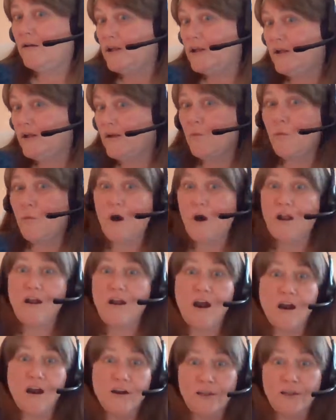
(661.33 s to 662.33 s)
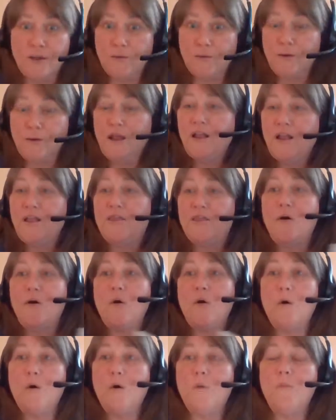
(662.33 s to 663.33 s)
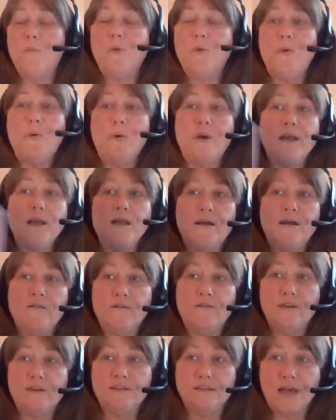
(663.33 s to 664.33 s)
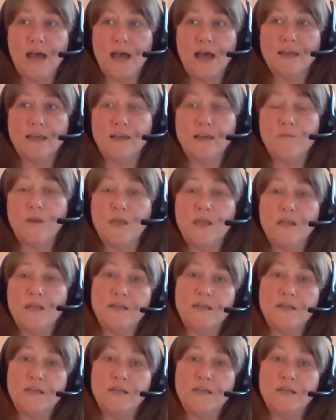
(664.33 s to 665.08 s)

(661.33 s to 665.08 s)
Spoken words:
What are you? The whole point of this document